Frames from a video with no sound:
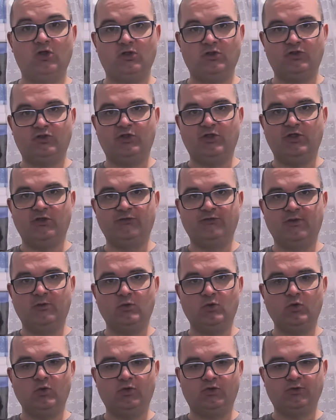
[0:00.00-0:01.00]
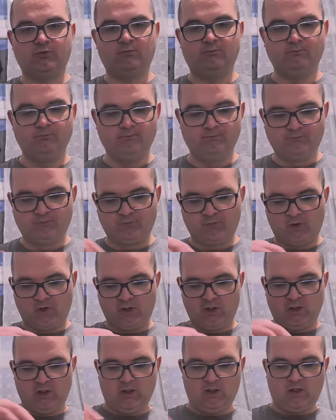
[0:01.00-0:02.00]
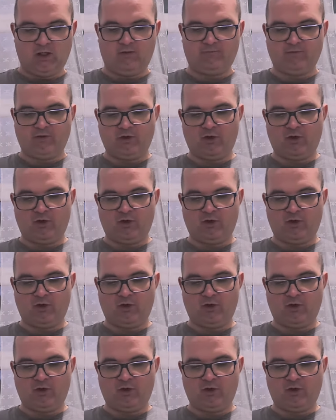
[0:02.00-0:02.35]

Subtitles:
She is now cooked. I've